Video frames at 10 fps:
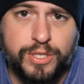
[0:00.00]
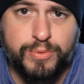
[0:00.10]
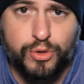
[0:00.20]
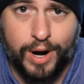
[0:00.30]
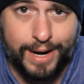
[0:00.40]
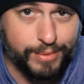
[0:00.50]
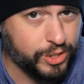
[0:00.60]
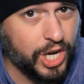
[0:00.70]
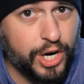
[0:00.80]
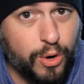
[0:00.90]

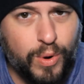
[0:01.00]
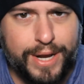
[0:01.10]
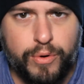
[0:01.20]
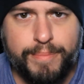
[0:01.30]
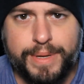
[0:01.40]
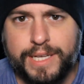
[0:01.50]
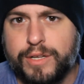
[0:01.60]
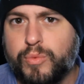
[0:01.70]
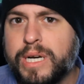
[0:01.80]
subscribers, on our way to a million.